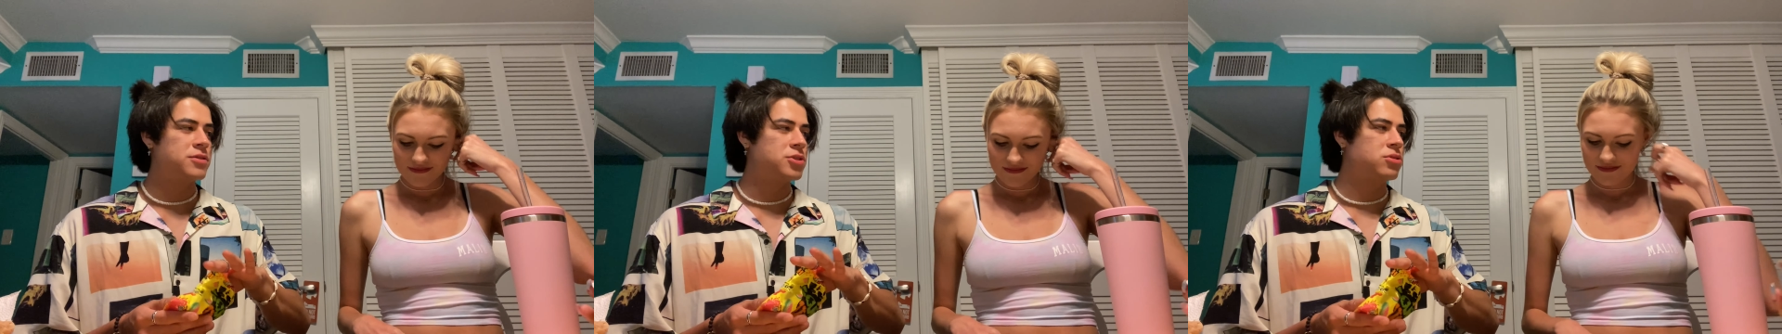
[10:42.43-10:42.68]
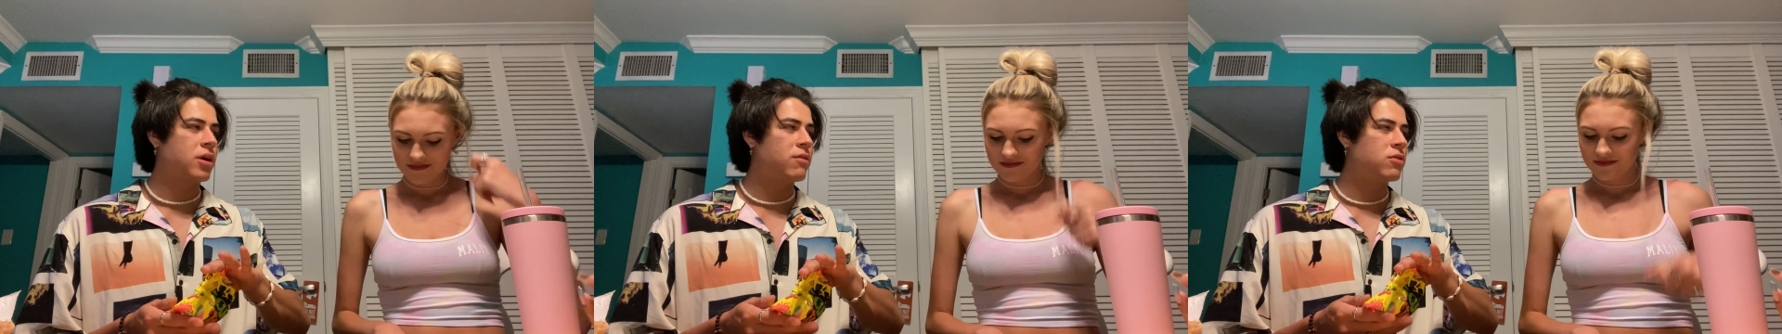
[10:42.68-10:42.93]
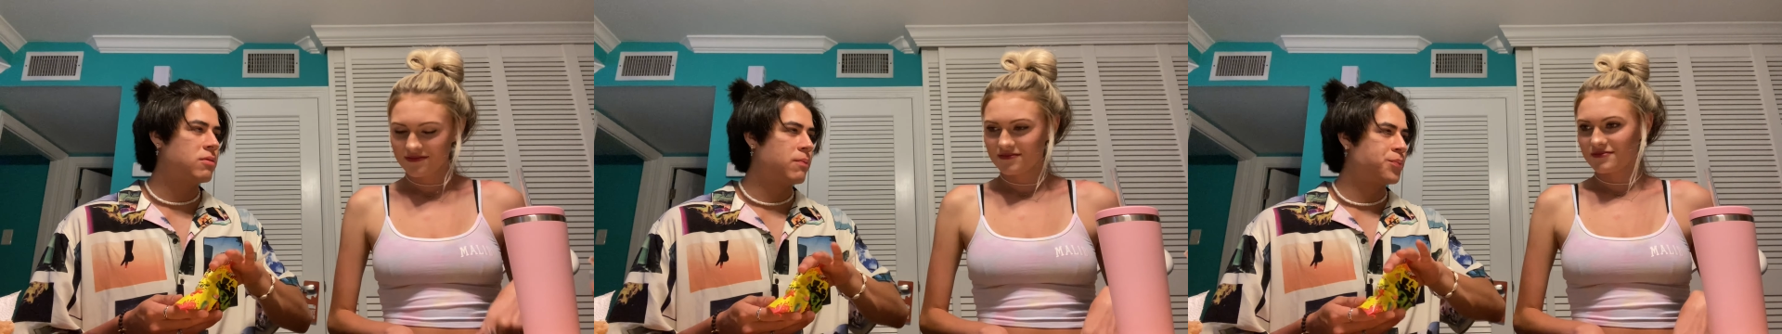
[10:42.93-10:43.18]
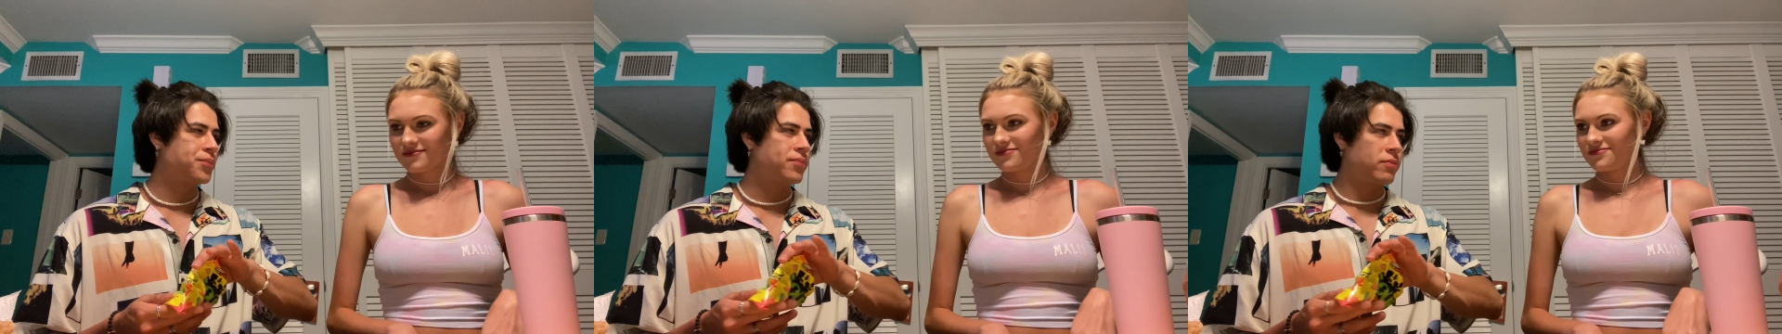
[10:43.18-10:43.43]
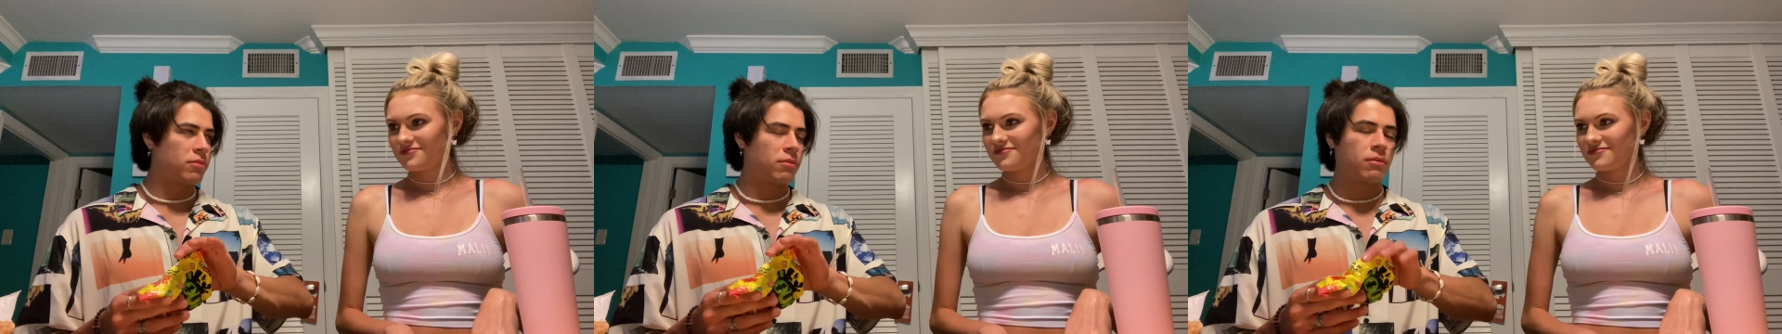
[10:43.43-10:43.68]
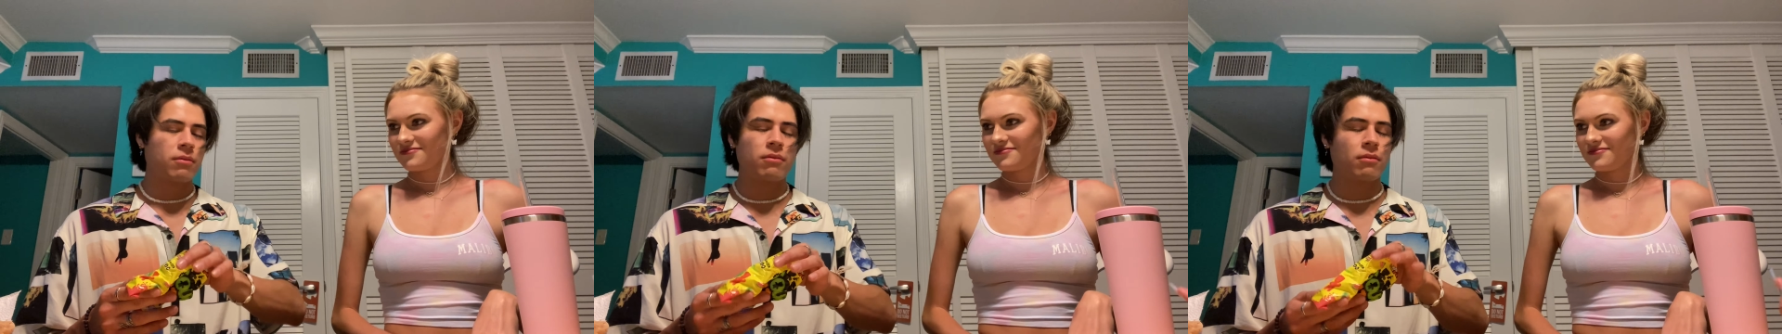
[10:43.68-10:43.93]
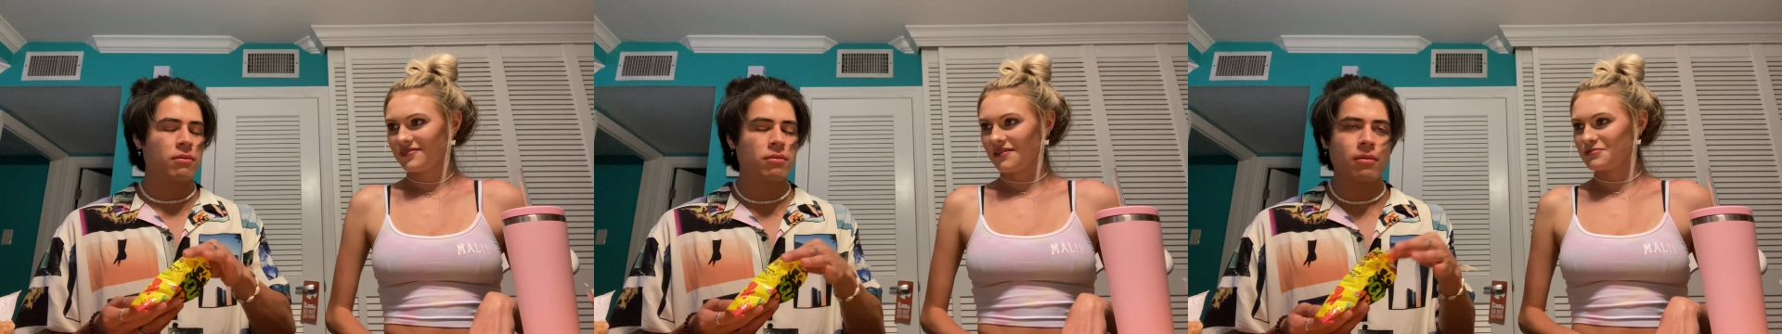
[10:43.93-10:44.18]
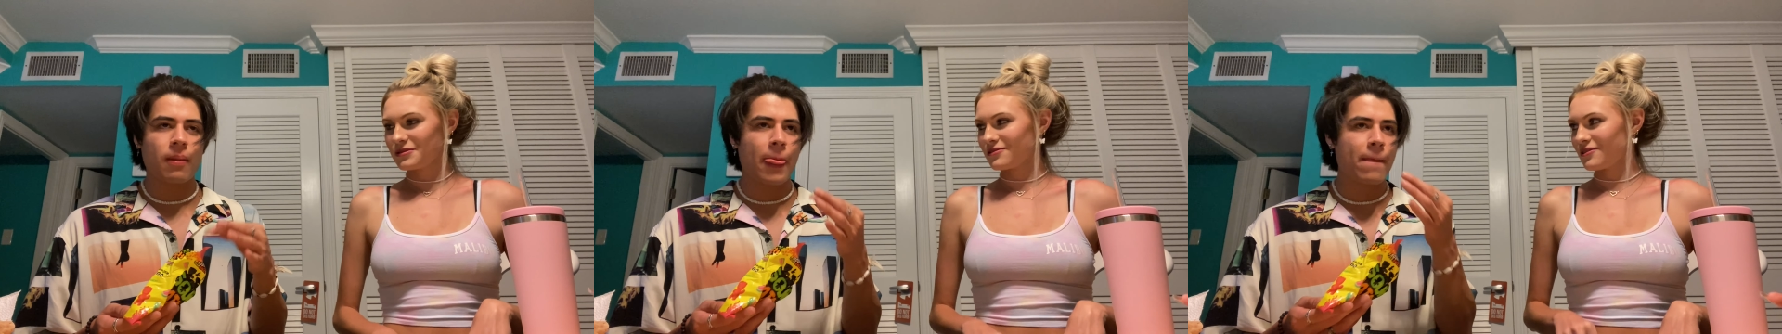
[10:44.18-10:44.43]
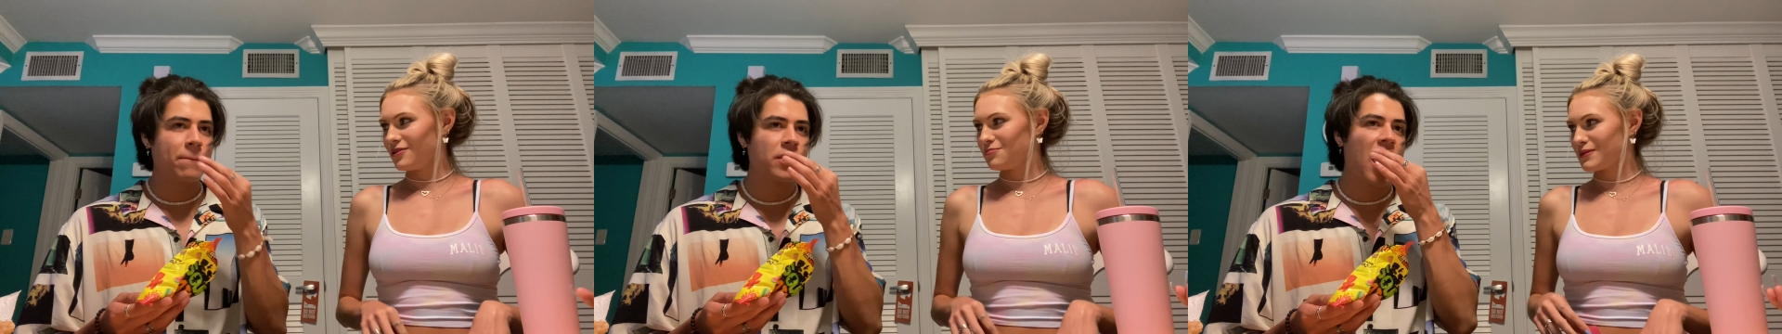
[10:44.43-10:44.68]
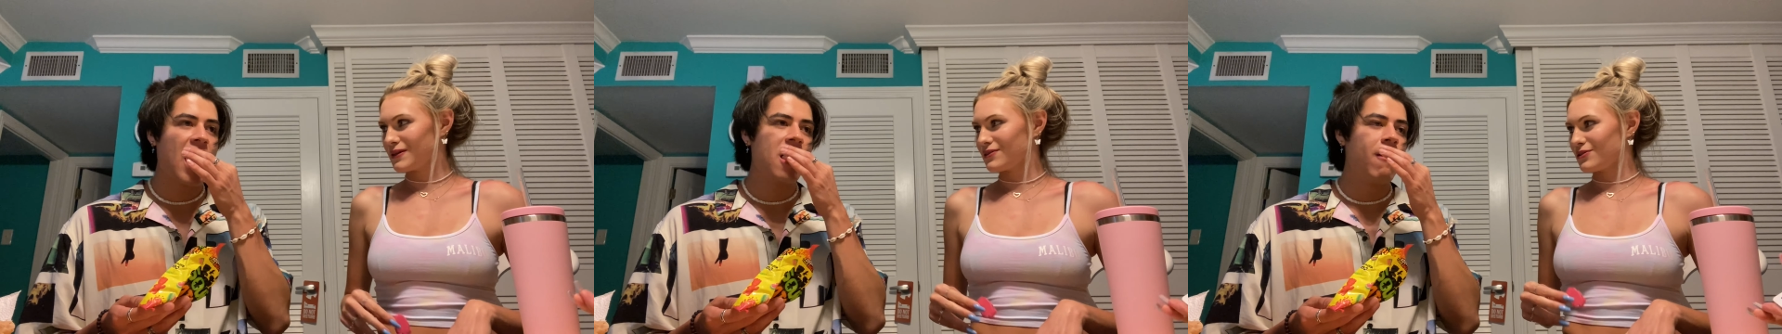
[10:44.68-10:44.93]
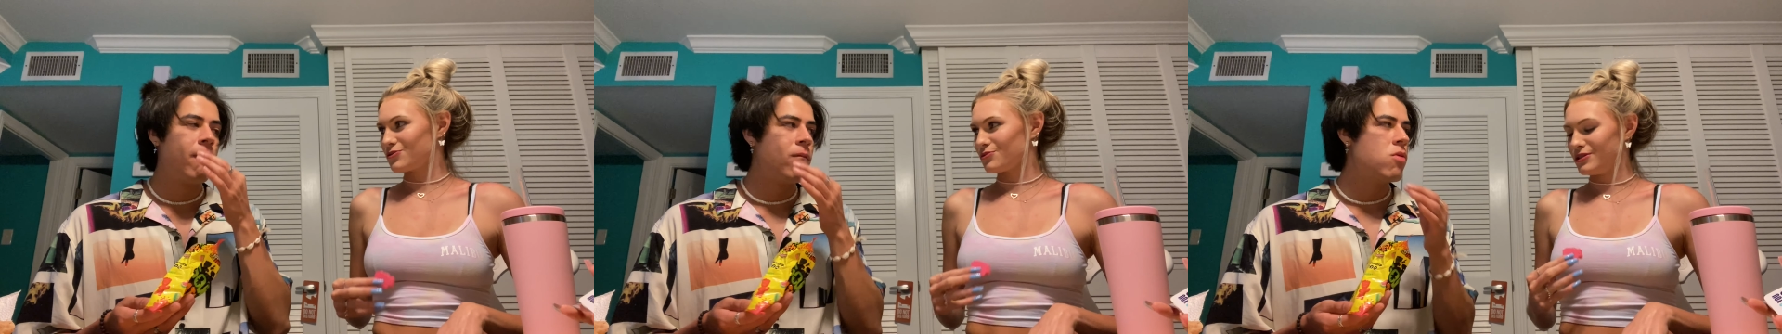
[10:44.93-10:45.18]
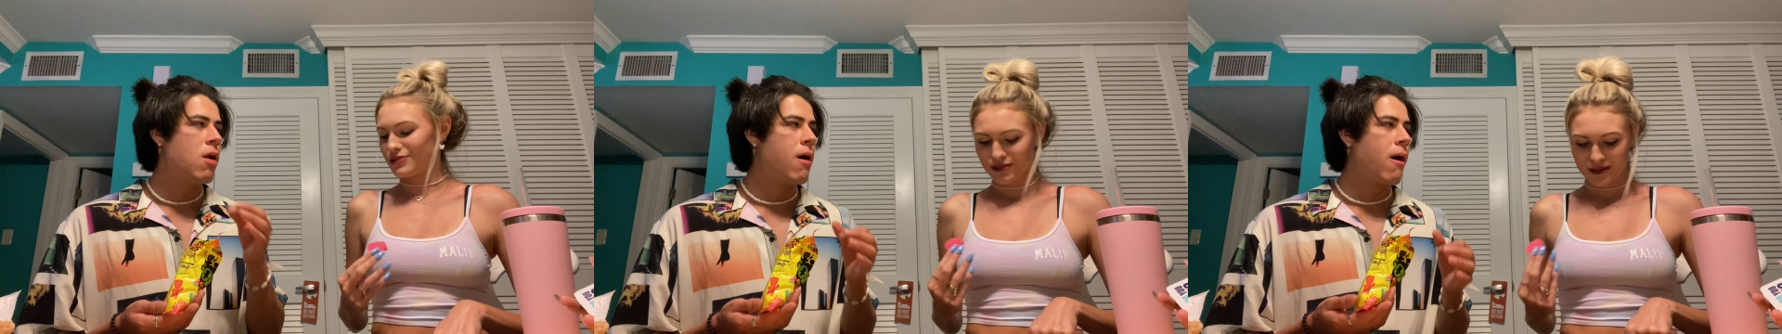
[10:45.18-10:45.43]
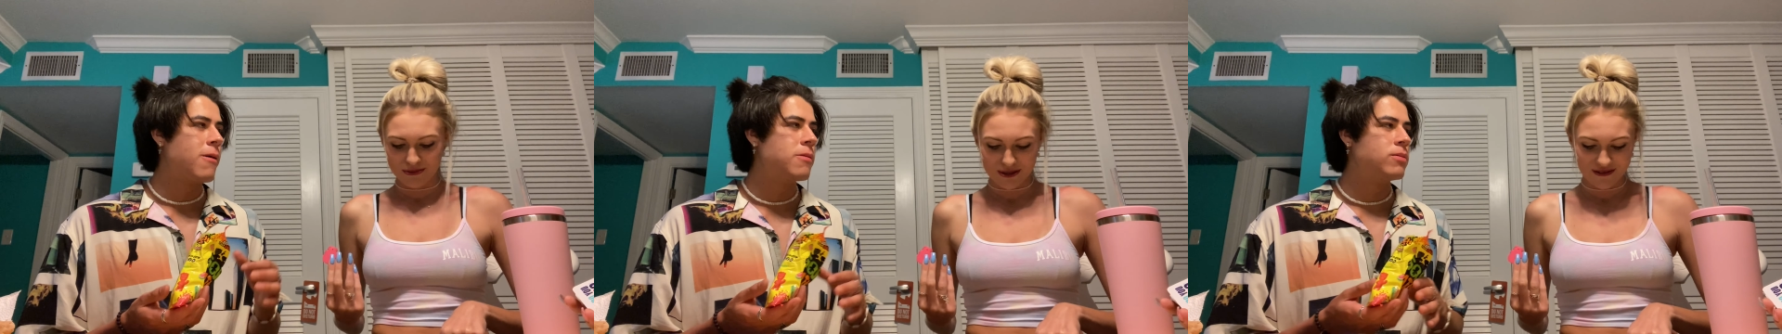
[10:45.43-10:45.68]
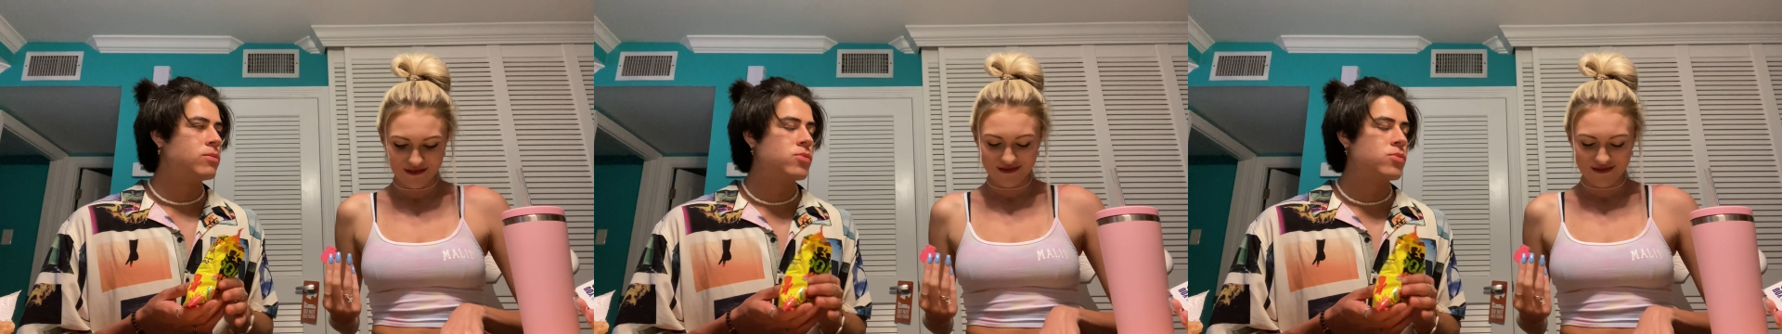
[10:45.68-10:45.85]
Speaker 1: to travel.
Speaker 2: I've been on an airplane like three times.